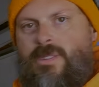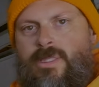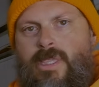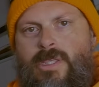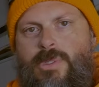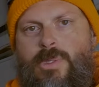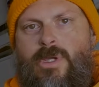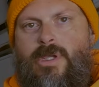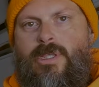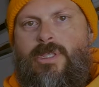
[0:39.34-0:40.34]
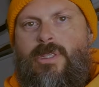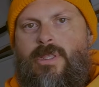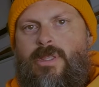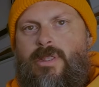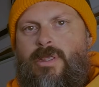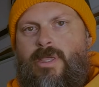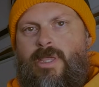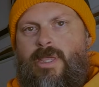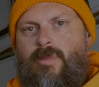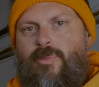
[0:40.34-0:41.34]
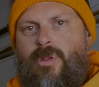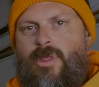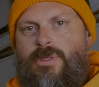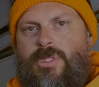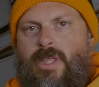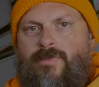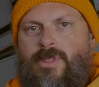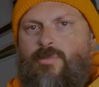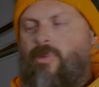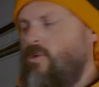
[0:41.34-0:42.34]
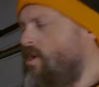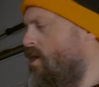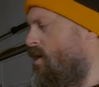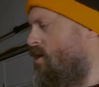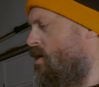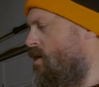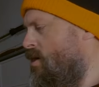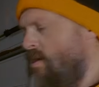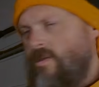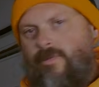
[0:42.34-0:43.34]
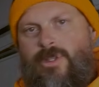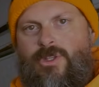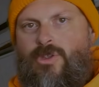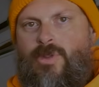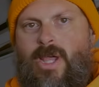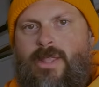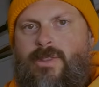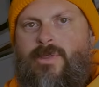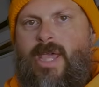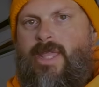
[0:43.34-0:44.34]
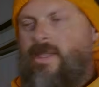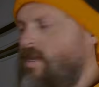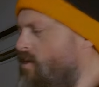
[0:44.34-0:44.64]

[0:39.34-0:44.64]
and things first and put all the stuff that's boring on here, but do not do that. You got